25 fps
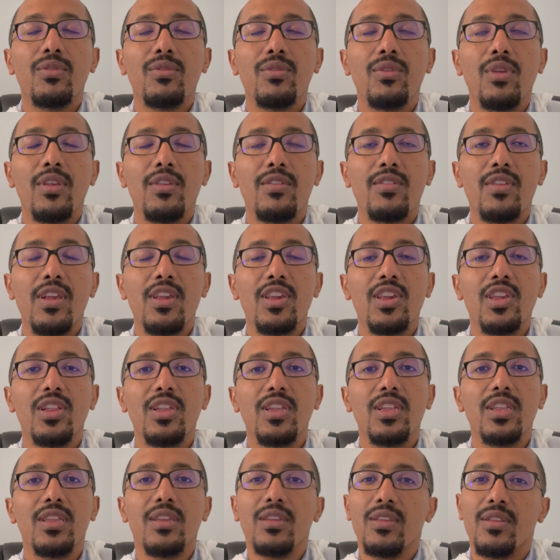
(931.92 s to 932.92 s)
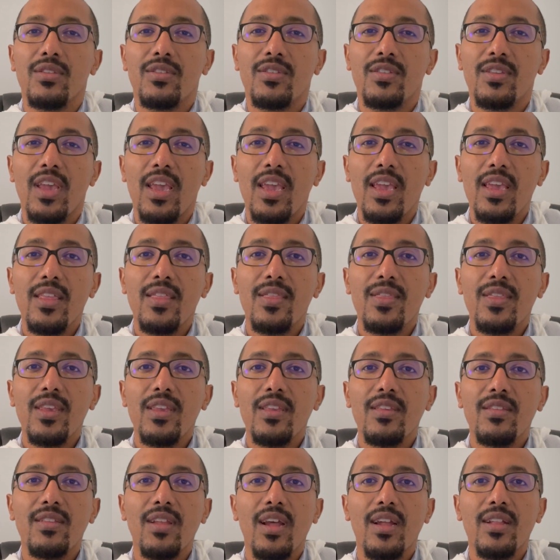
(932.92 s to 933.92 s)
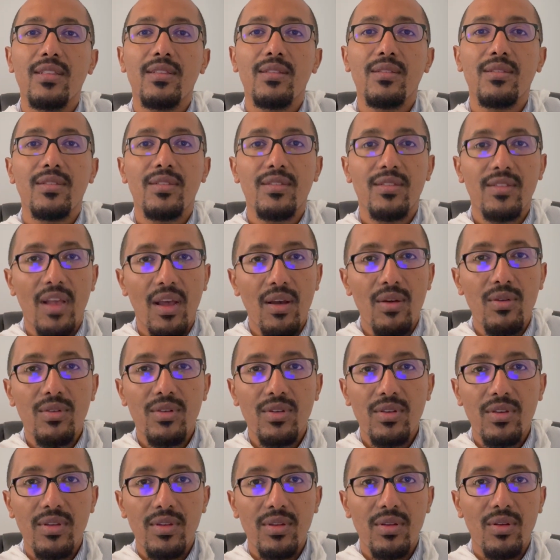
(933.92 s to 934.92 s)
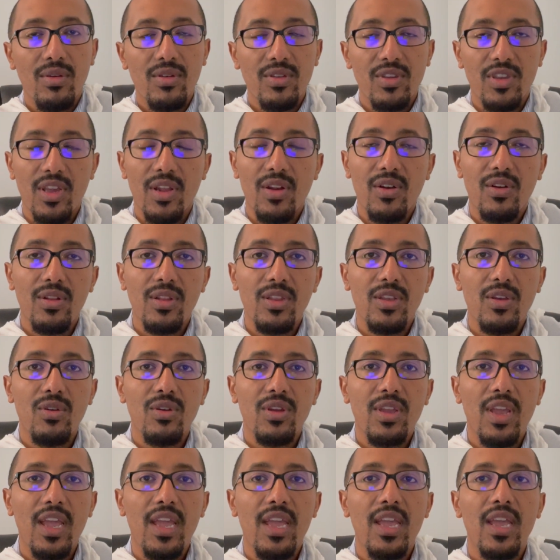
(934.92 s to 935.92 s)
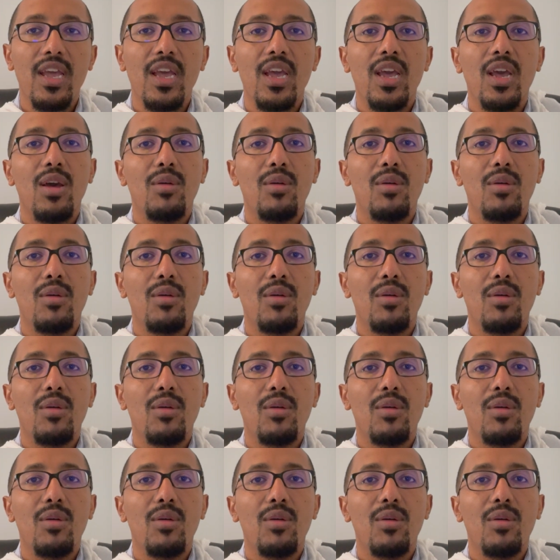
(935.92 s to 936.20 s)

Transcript: essentially saying things that sound generally okay,